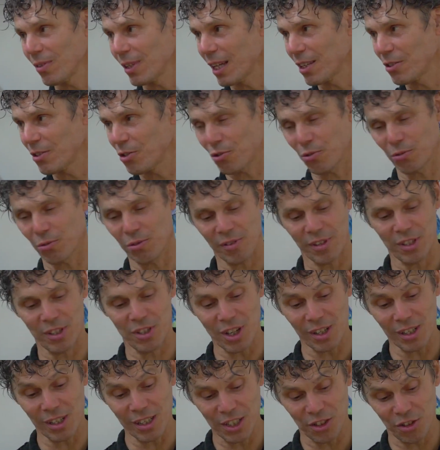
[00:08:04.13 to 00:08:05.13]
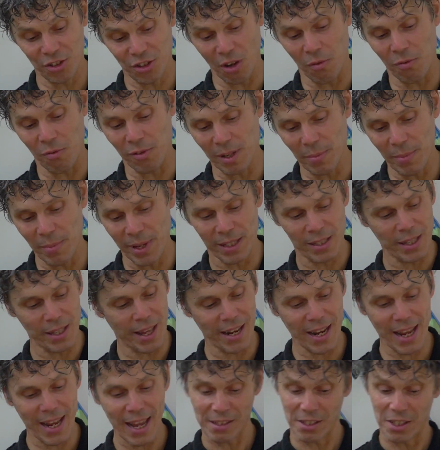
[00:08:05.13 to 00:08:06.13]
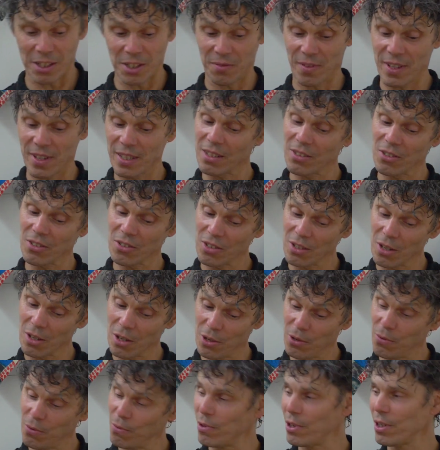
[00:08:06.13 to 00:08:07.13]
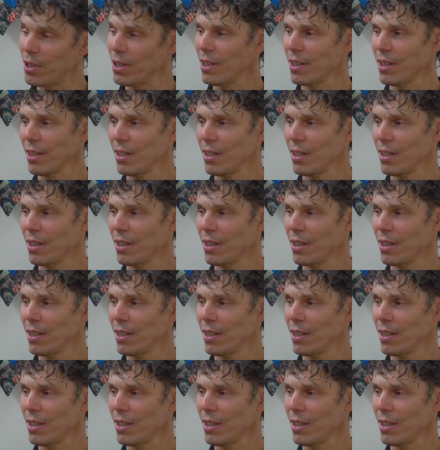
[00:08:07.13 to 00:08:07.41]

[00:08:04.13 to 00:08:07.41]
extraordinary jugglers shuffle a bit, and Kati's feet are just glued.